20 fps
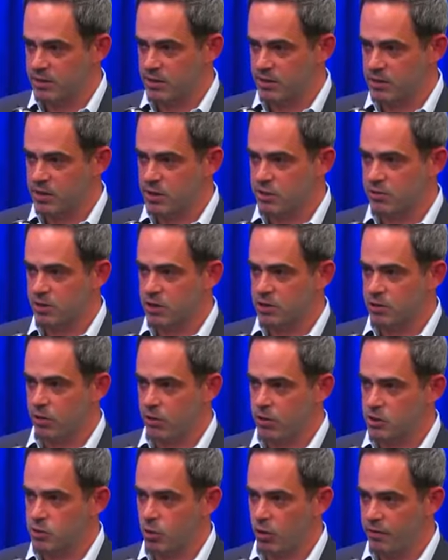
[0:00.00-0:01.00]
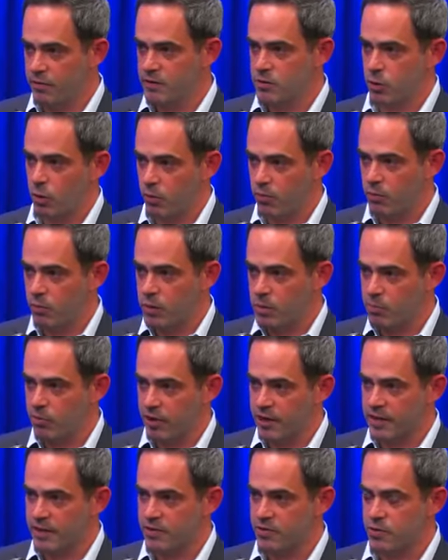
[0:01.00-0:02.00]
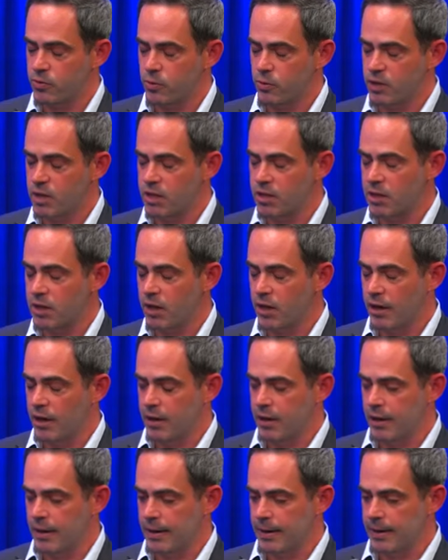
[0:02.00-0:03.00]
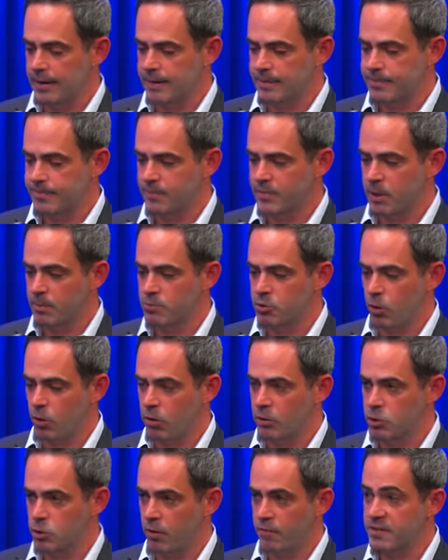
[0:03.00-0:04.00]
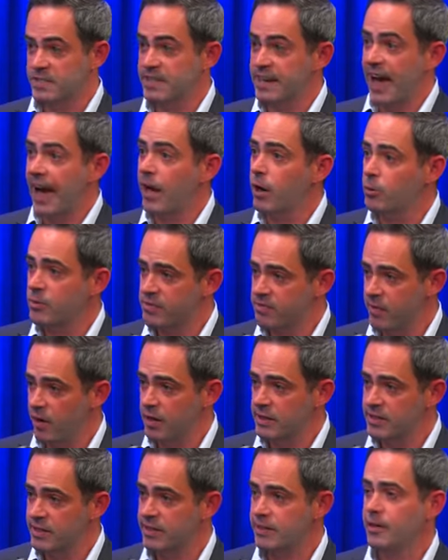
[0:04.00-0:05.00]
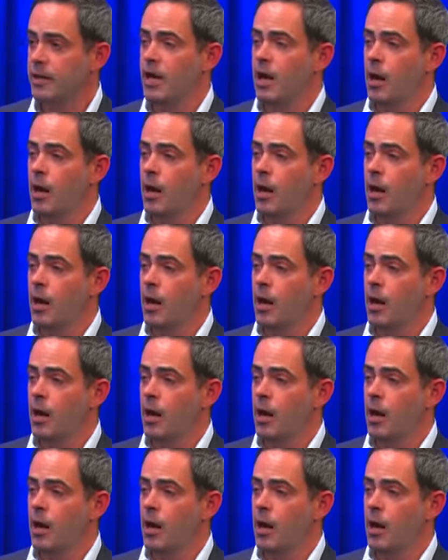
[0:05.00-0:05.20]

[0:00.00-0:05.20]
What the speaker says: it to the district attorney's office, or if we bring it to the comptroller's office. And how do we find it?